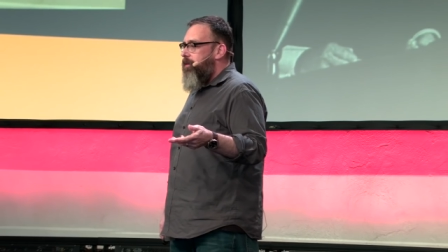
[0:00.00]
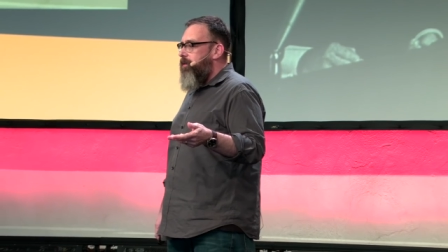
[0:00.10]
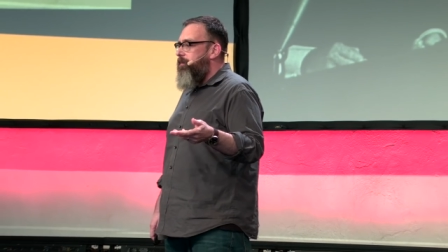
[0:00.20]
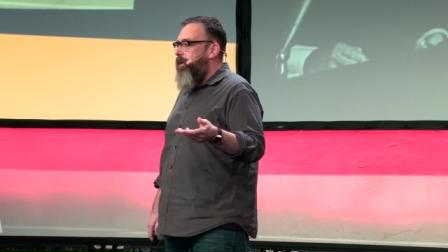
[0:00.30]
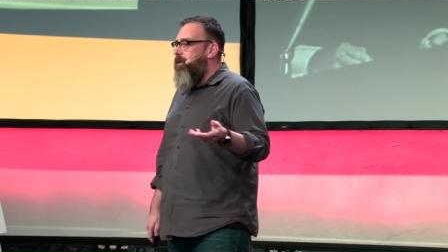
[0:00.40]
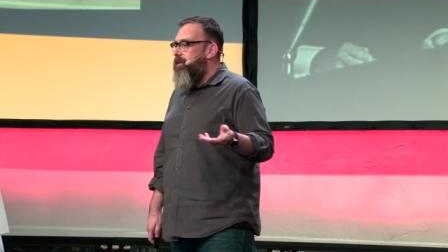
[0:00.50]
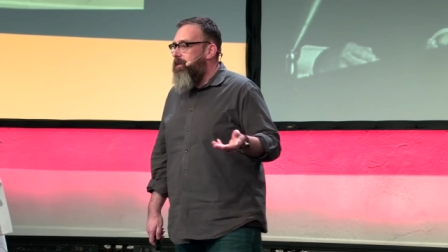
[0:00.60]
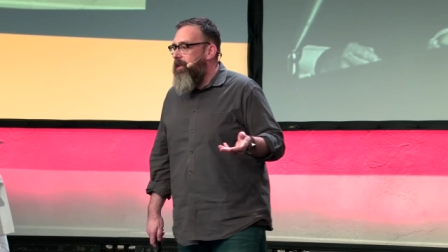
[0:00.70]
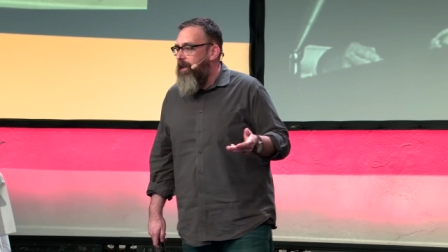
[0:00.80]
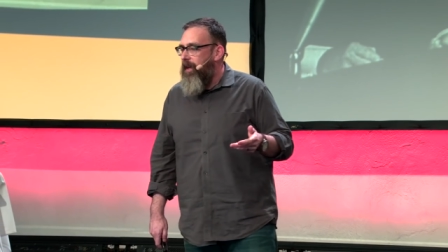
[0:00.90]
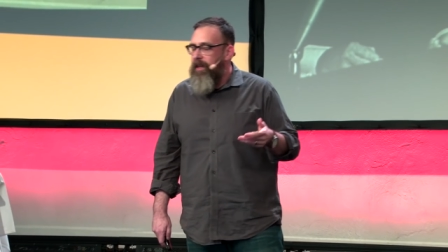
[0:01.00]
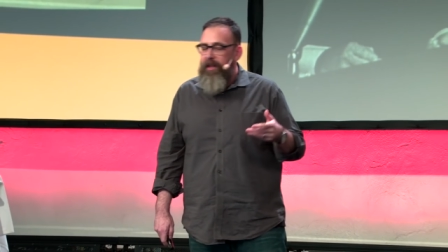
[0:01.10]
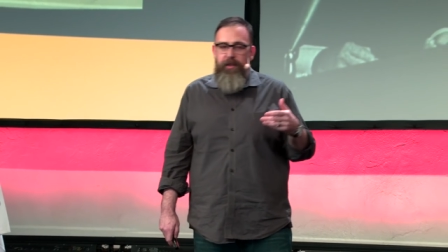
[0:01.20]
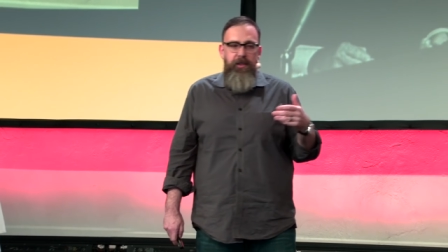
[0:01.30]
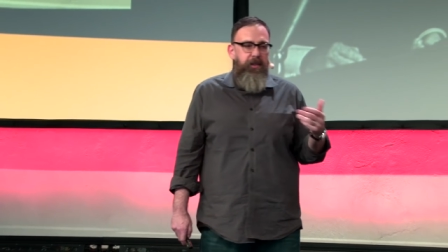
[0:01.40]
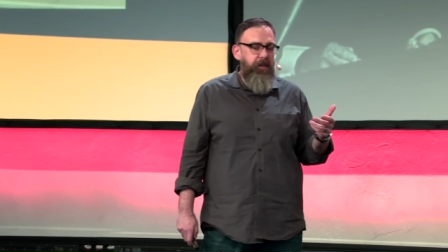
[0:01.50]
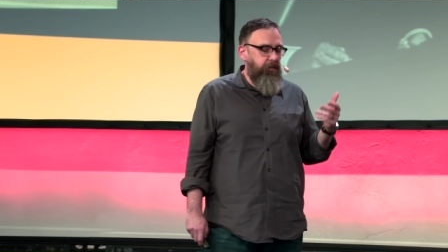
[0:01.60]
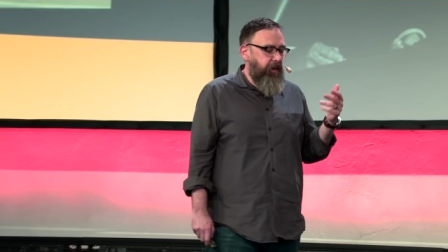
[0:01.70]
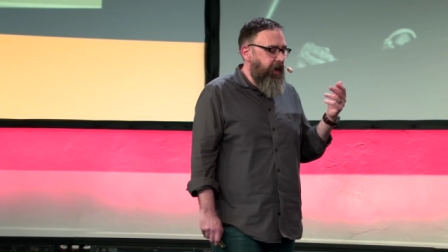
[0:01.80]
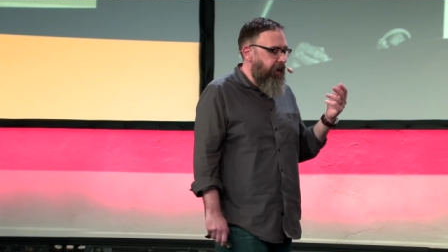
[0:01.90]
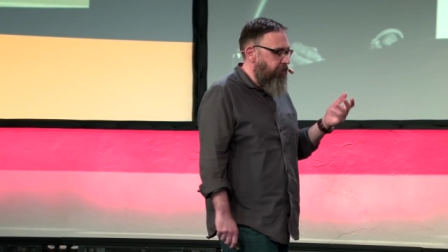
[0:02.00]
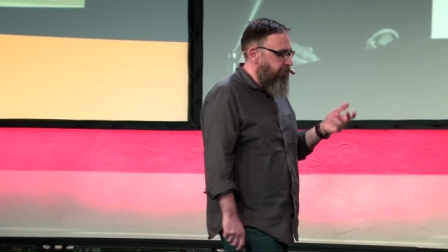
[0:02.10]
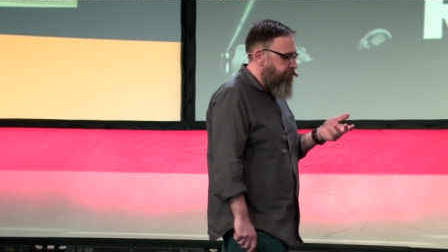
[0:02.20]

supposedly, and I shit you not,